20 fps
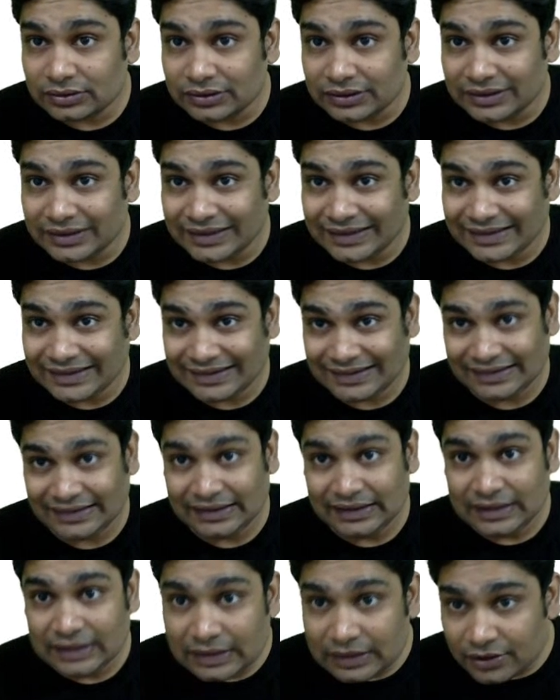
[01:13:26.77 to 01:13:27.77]
This
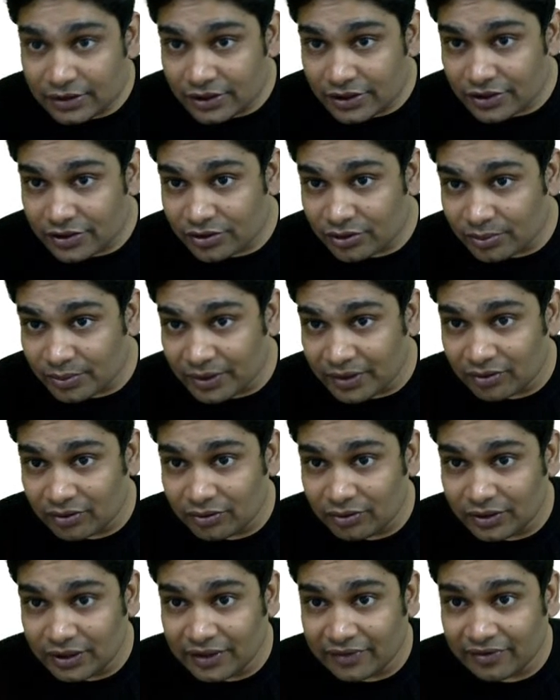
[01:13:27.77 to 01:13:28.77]
will be
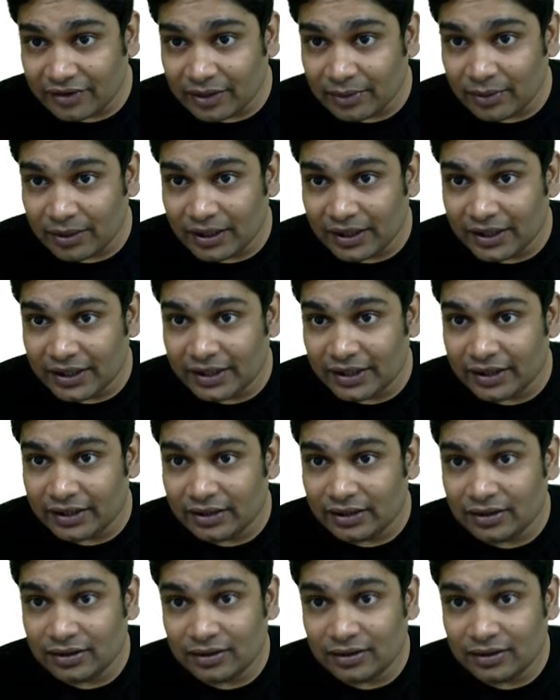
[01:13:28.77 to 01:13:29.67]
equal to d phi by dt.